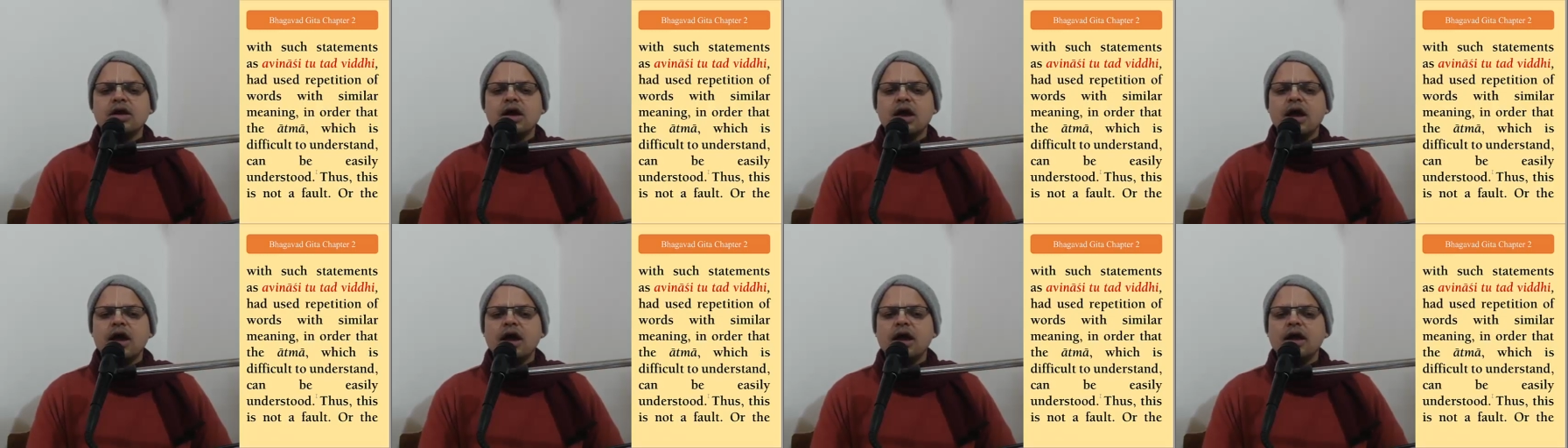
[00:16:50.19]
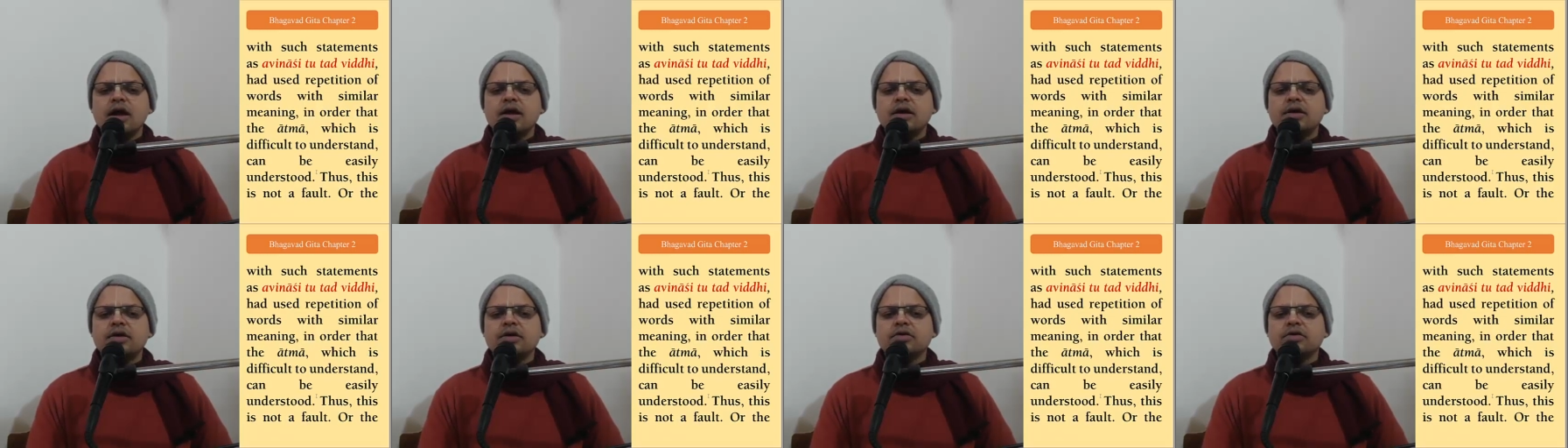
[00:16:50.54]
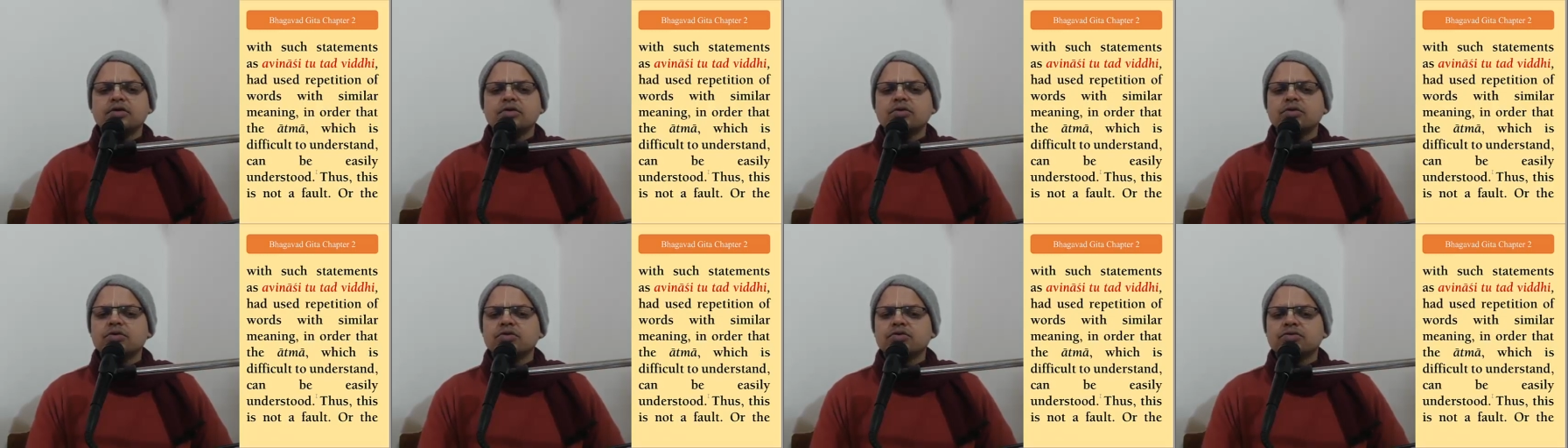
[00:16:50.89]
had
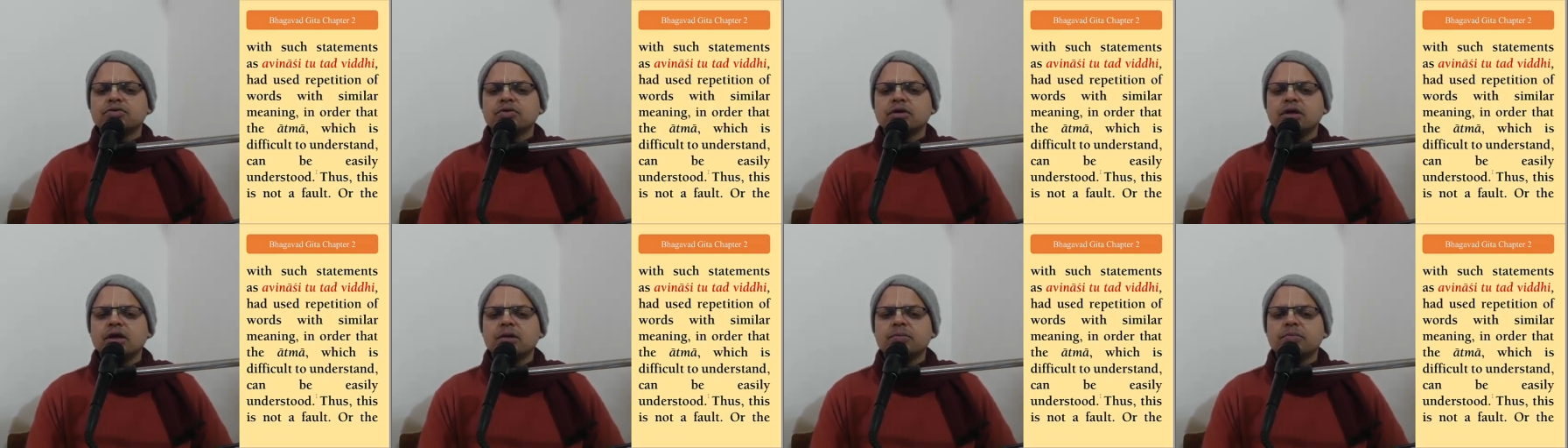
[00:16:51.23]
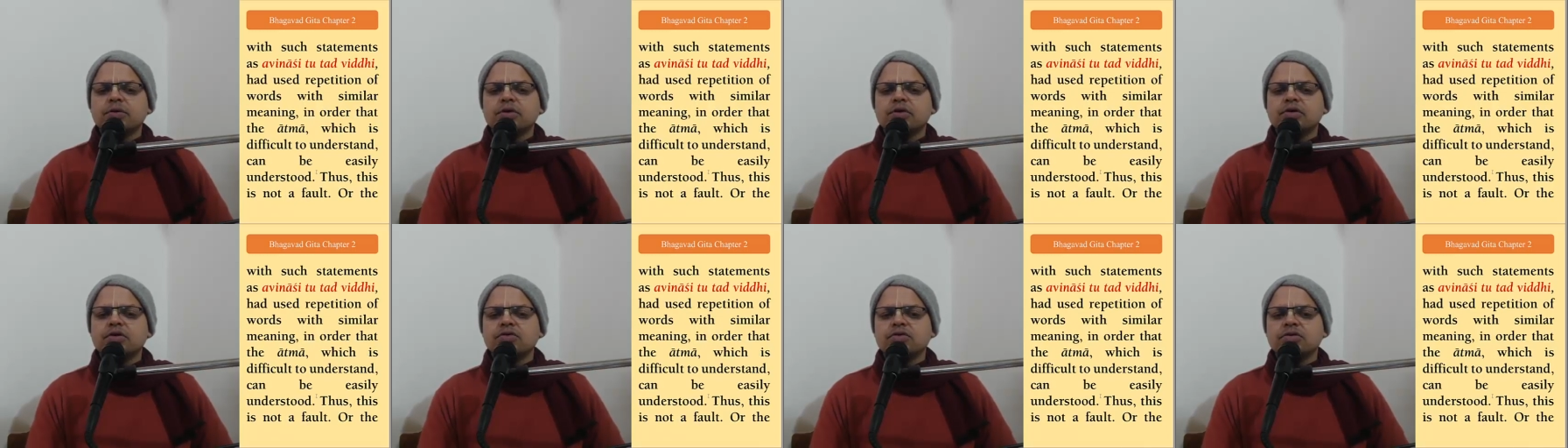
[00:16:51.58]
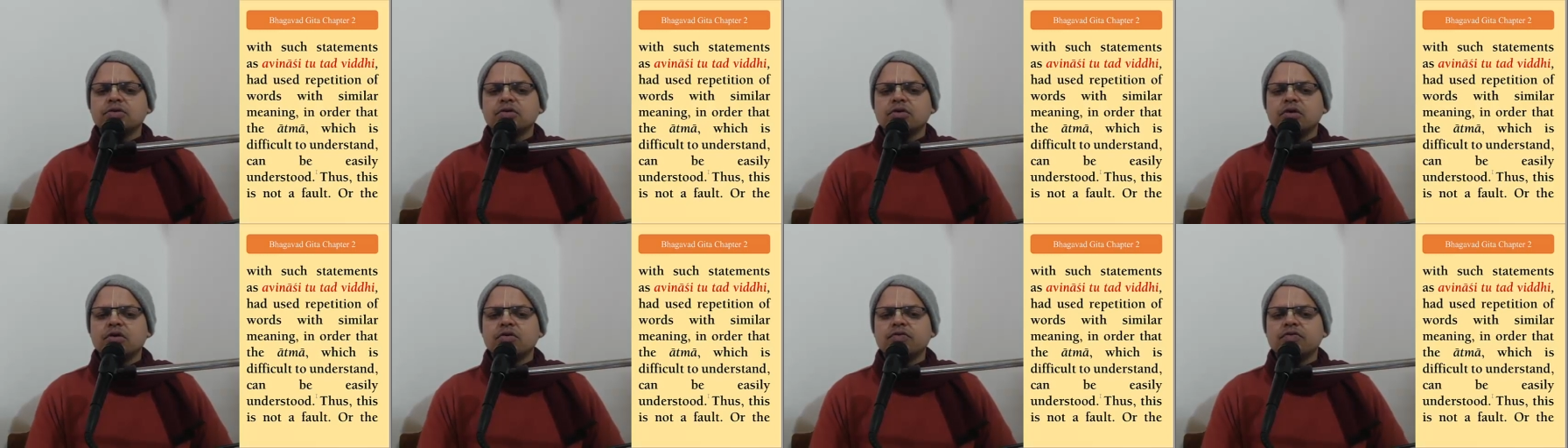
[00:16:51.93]
used
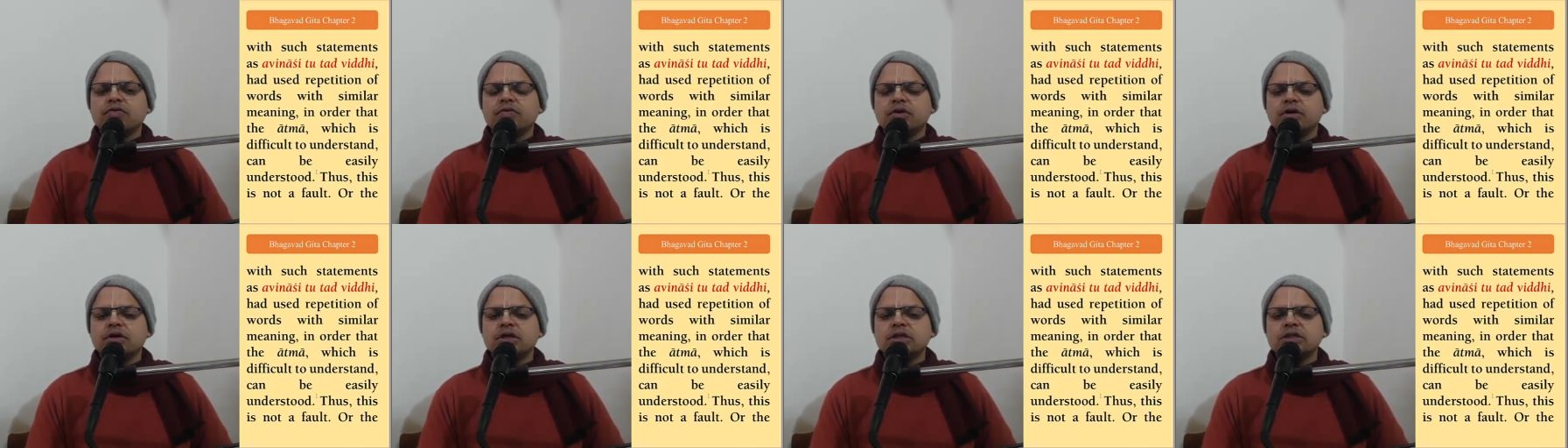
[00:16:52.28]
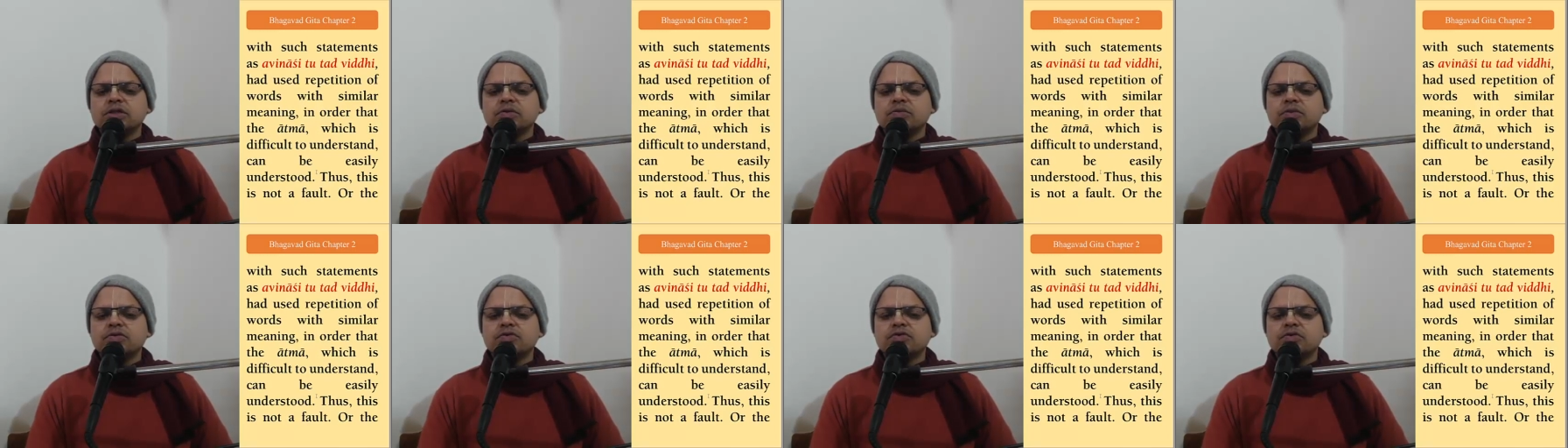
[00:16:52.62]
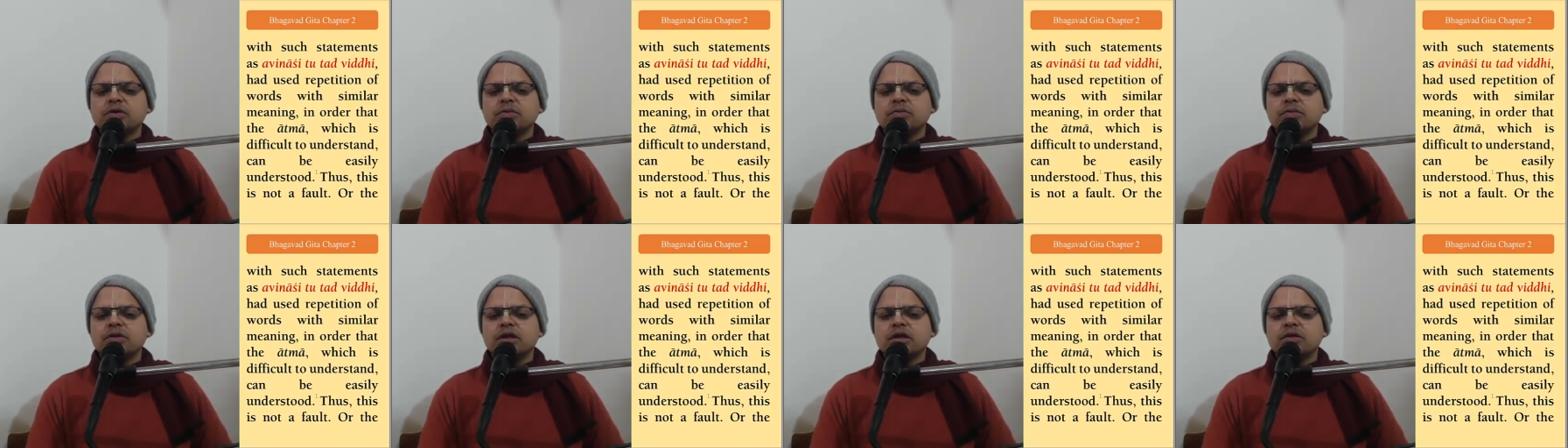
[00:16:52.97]
repetition of words with
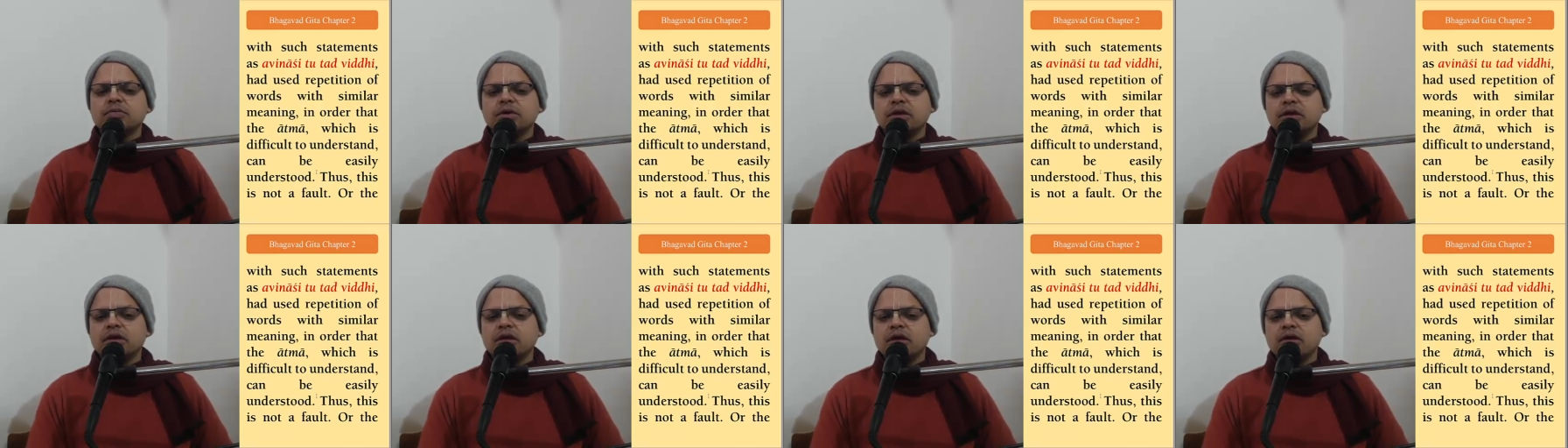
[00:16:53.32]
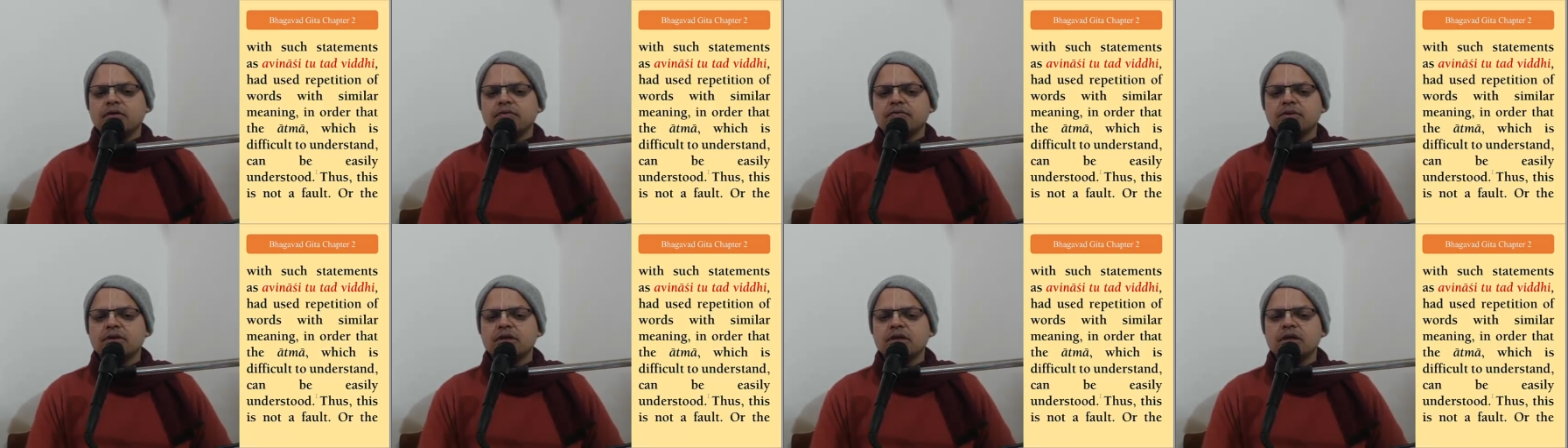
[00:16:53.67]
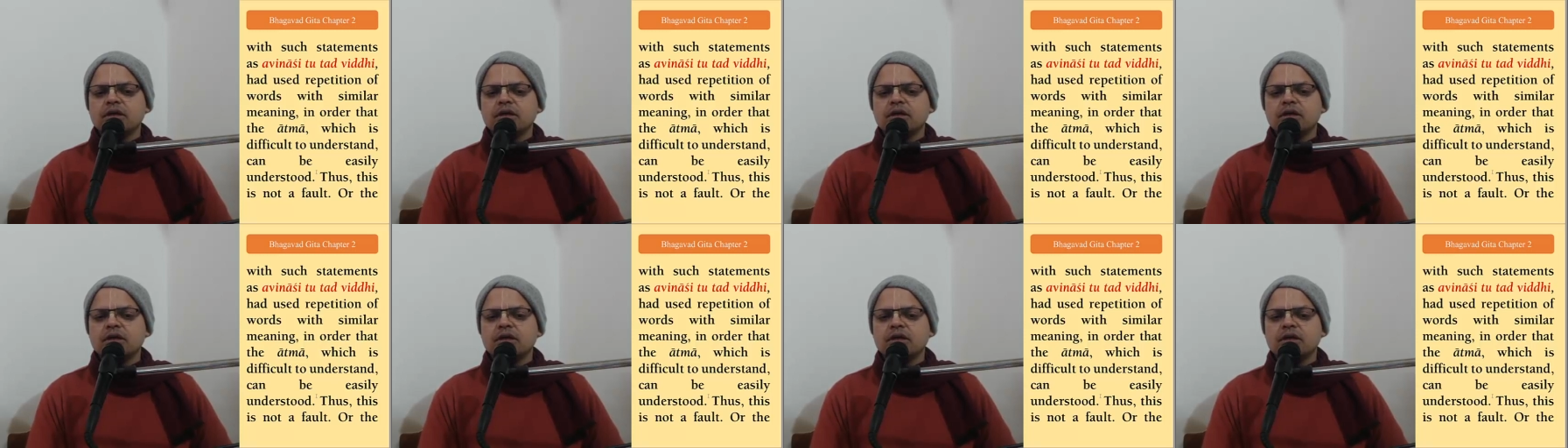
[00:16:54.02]
similar meaning,